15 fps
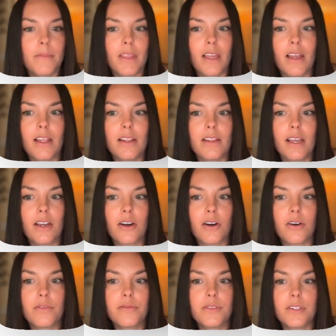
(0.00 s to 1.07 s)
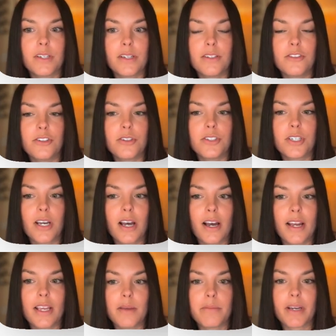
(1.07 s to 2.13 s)
and they are often due to
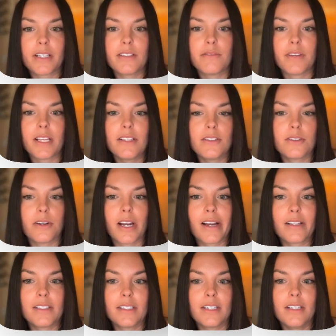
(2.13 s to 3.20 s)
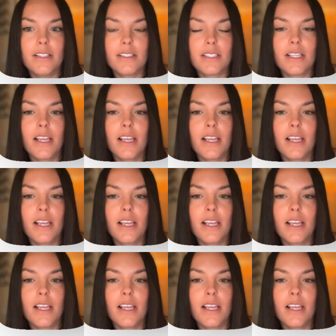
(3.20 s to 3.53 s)
high impact events or accidents.